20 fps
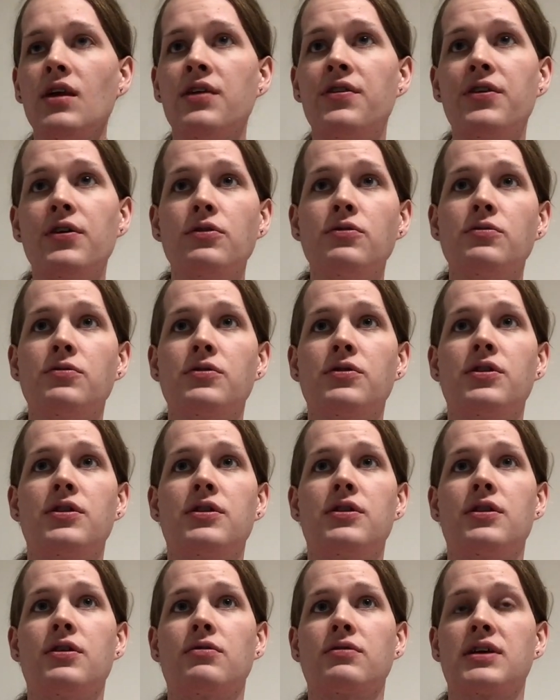they'll
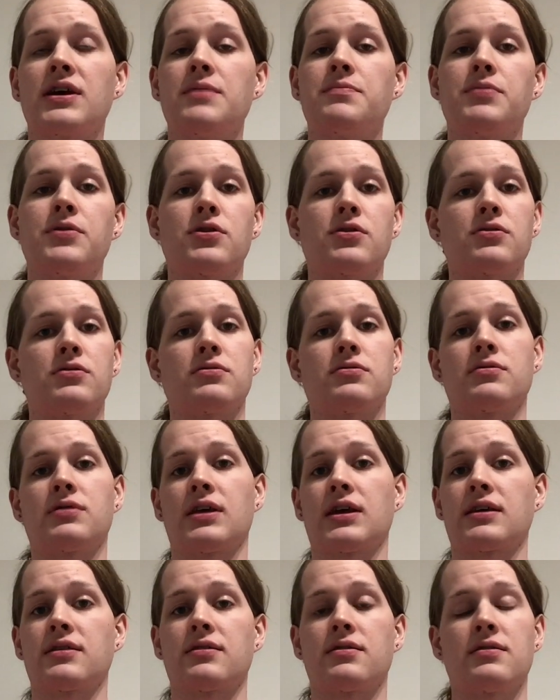they'll keep your
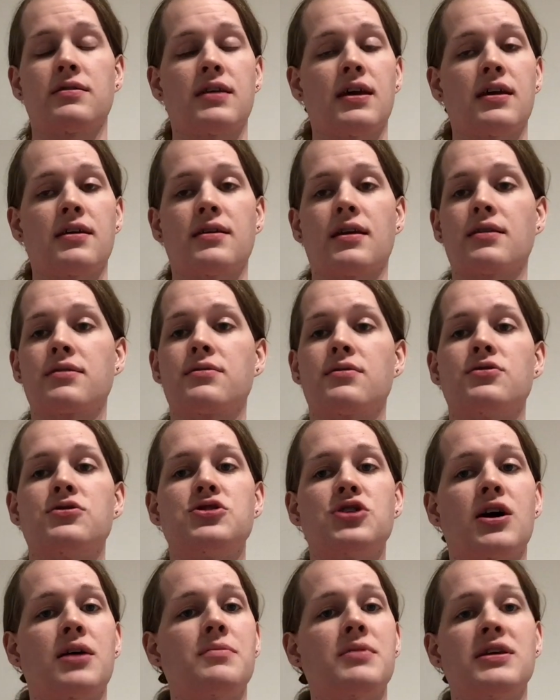that's their
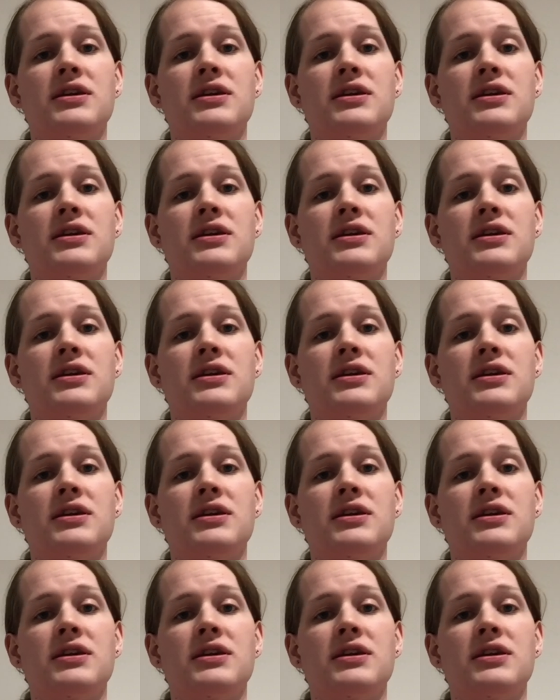job.